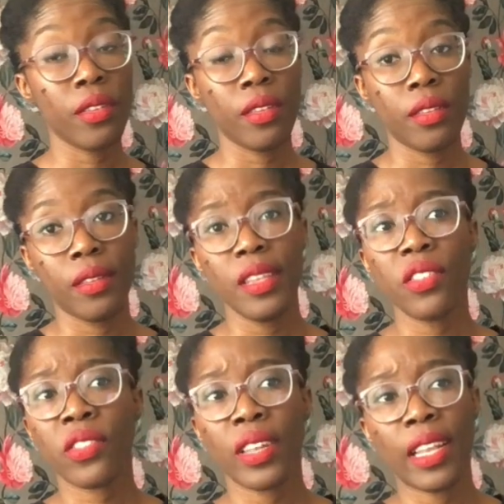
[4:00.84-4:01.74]
these
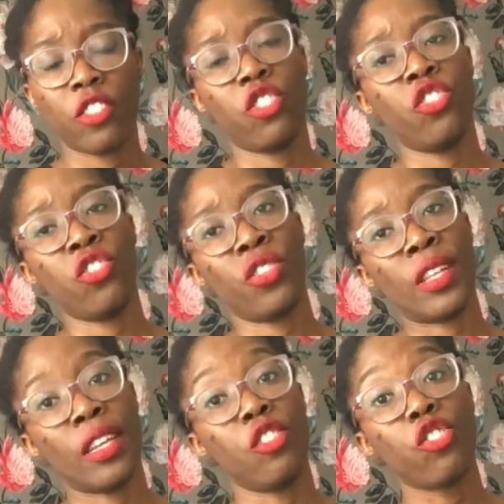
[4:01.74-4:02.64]
selections that I
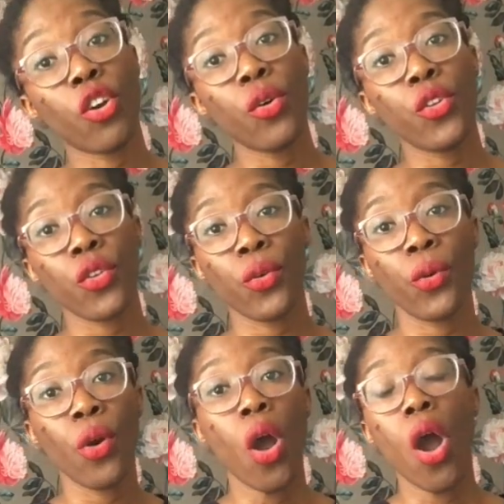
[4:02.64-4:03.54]
showed you
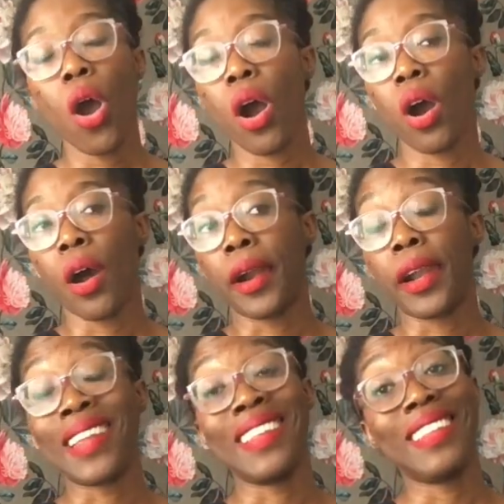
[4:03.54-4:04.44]
are
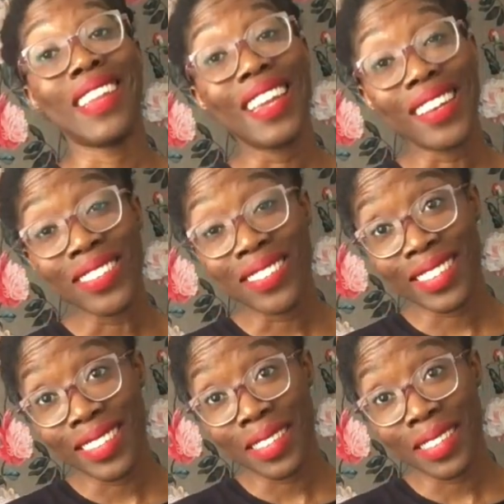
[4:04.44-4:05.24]
years in the